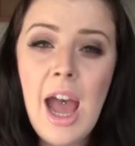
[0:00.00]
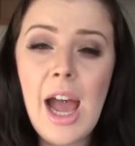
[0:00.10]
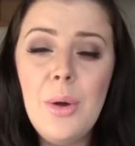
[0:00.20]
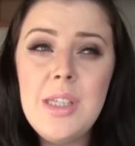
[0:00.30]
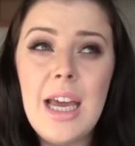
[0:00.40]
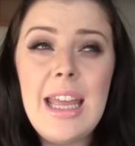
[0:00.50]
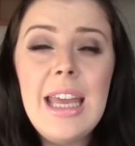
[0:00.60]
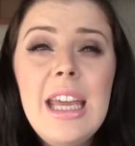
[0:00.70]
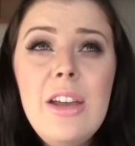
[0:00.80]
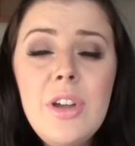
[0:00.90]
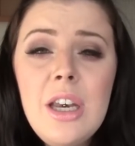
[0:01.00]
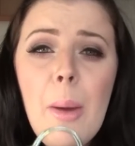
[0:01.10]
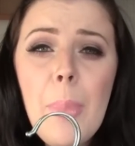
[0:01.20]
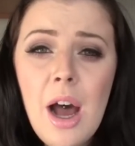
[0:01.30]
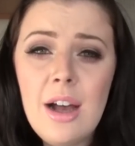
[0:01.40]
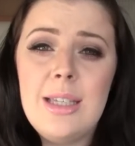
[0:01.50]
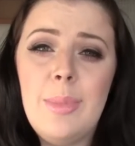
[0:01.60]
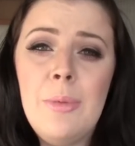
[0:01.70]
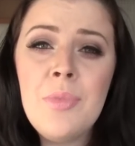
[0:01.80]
How is that even possible?